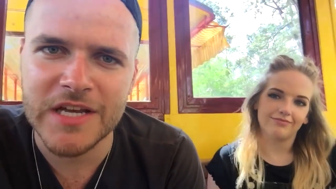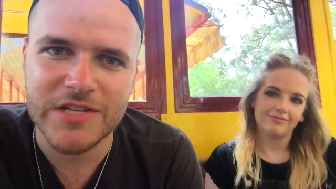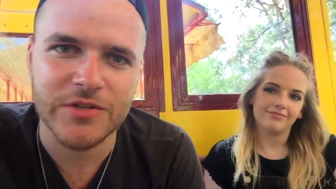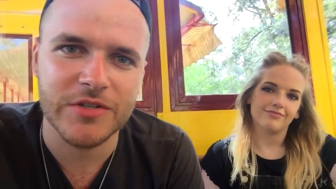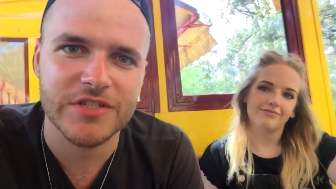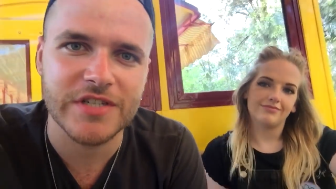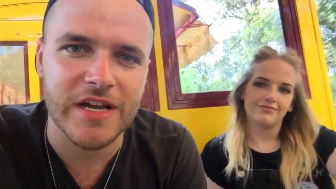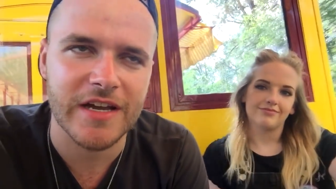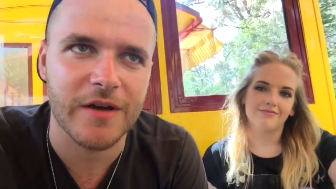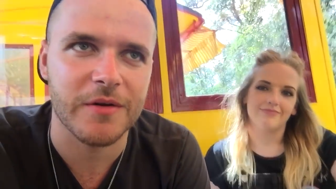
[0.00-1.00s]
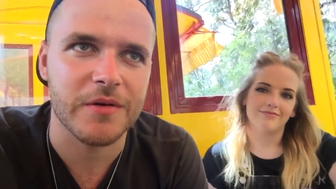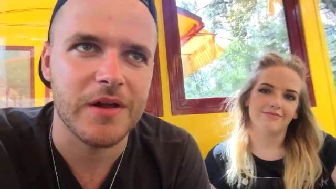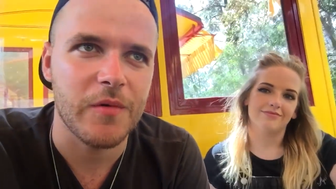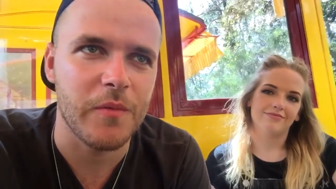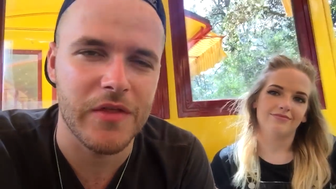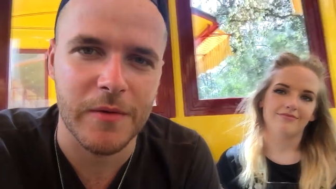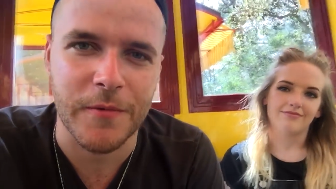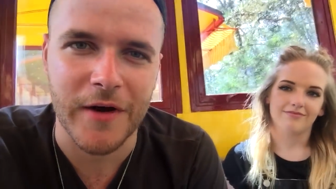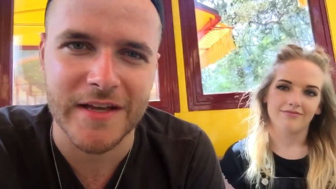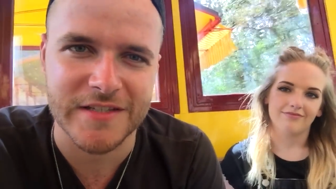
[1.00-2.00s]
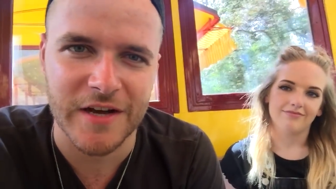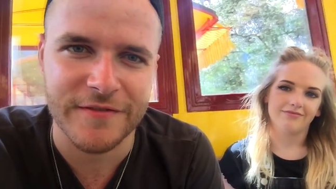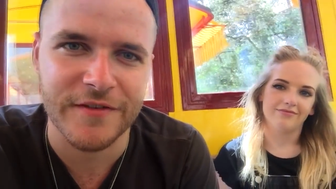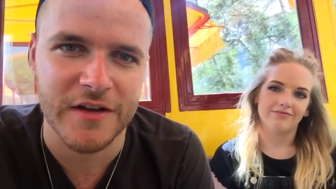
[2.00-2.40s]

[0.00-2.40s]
Speaker 1: make sure to check out when the parades are